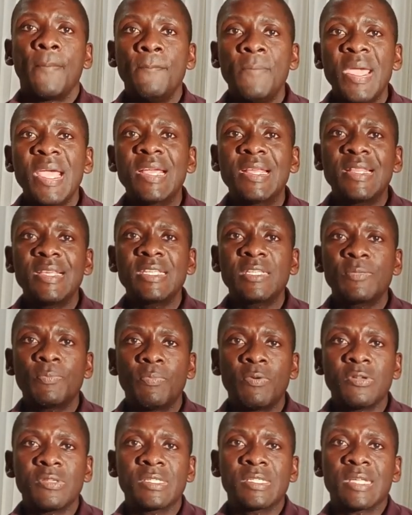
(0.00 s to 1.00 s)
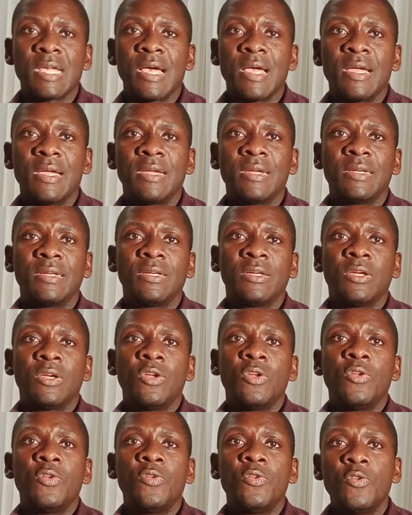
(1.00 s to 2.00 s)
make this sponsor
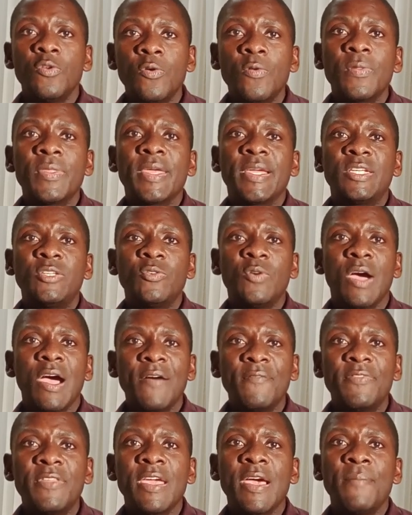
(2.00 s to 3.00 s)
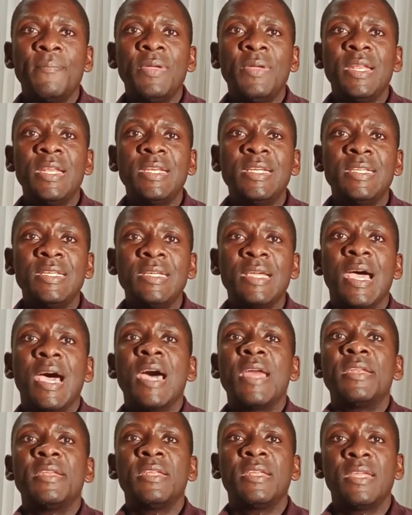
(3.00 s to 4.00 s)
know that you have the ability
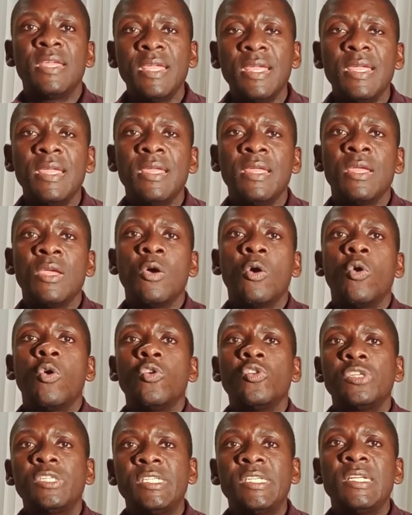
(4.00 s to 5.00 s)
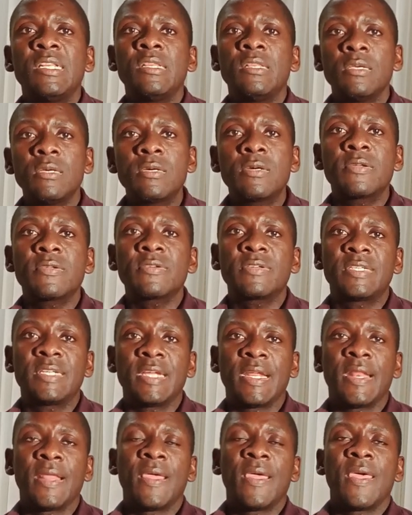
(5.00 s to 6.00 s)
and he or she
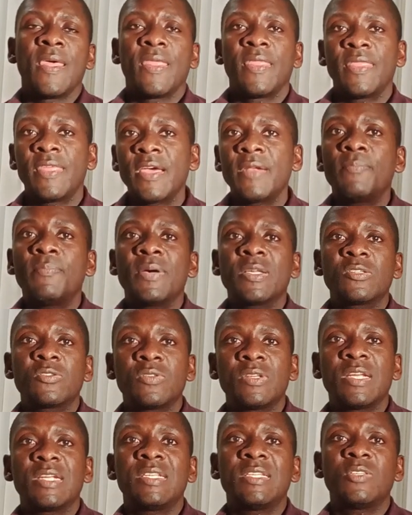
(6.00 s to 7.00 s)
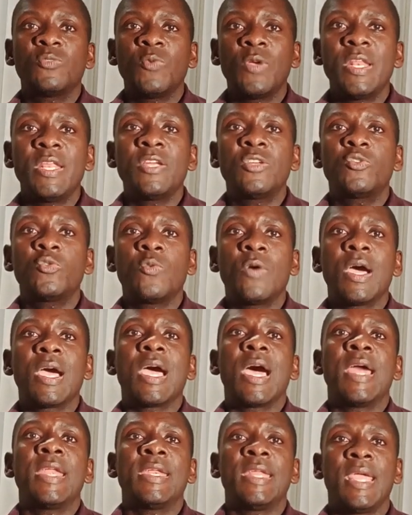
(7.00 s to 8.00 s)
recruited that person that is willing to
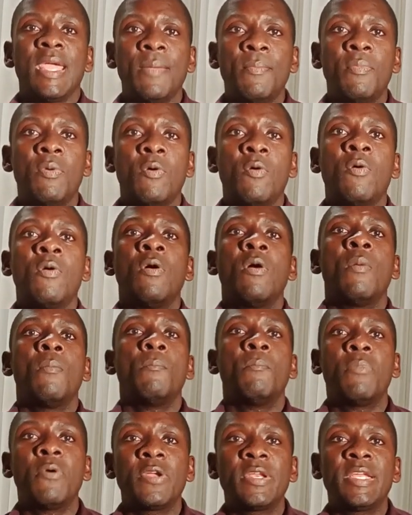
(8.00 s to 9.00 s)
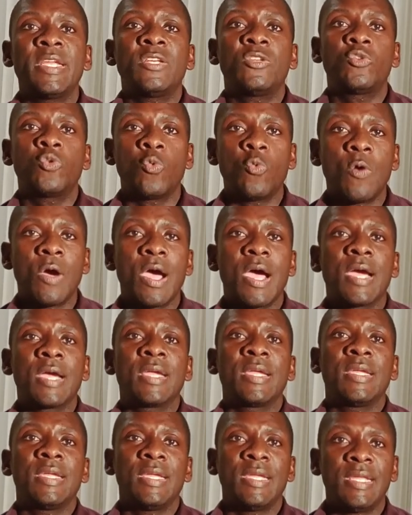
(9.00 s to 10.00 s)
work and able bodied to
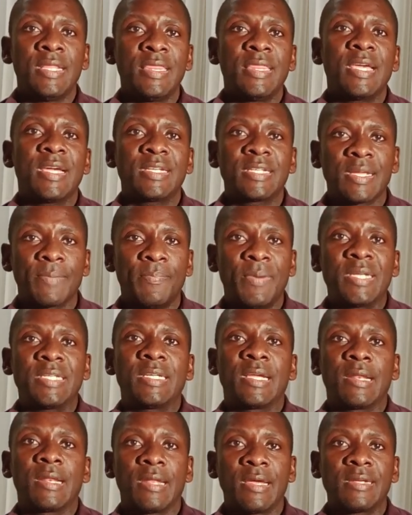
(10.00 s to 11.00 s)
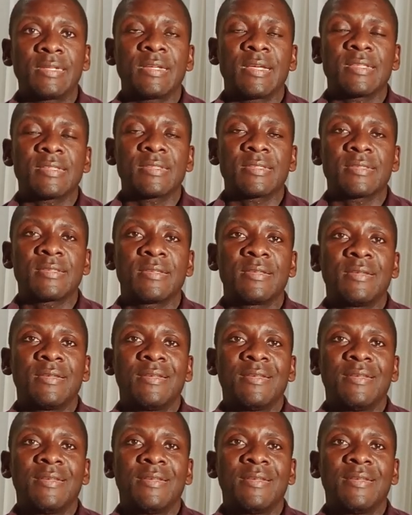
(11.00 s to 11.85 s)
work in that particular task.